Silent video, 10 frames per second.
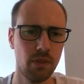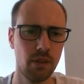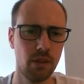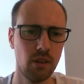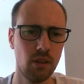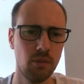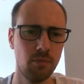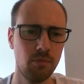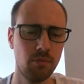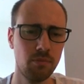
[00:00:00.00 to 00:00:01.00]

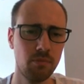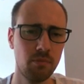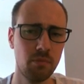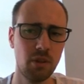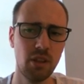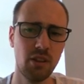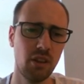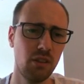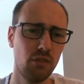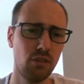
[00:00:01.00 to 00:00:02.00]
play
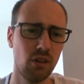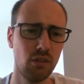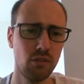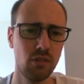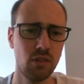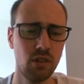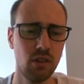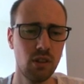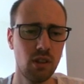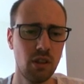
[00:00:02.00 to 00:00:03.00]
knight d5.
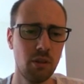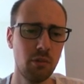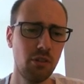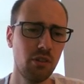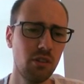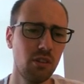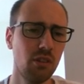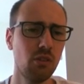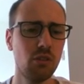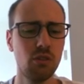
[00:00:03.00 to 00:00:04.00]
But as you can see,
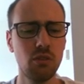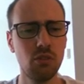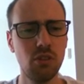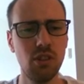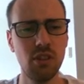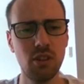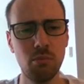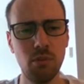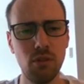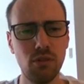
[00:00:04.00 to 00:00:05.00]
also c takes
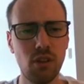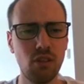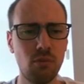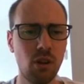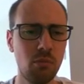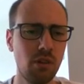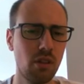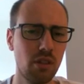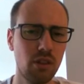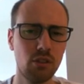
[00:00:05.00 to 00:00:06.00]
b5 might be a
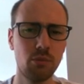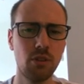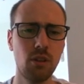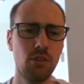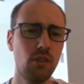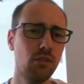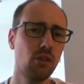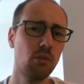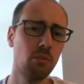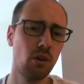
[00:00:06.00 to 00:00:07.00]
thing sometimes, even though
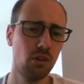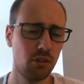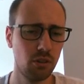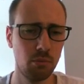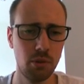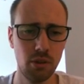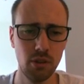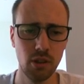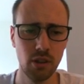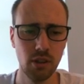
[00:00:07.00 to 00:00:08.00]
the pawn is still pinned.
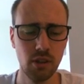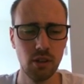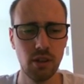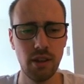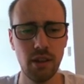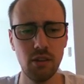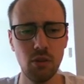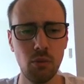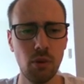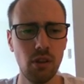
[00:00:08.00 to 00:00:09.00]

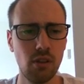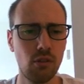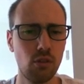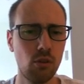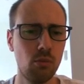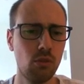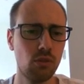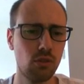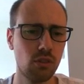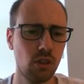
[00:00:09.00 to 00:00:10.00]
And White has several good moves.
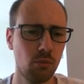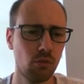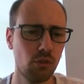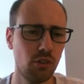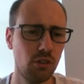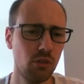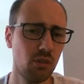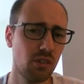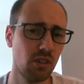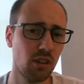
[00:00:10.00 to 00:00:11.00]
For example, rook c2
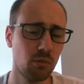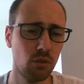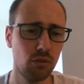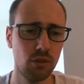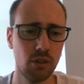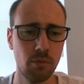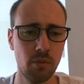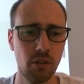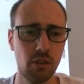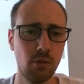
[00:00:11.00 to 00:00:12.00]
is a nice move,
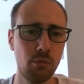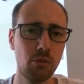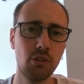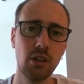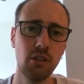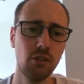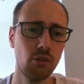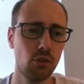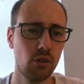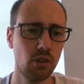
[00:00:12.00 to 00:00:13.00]
simply protecting the rook,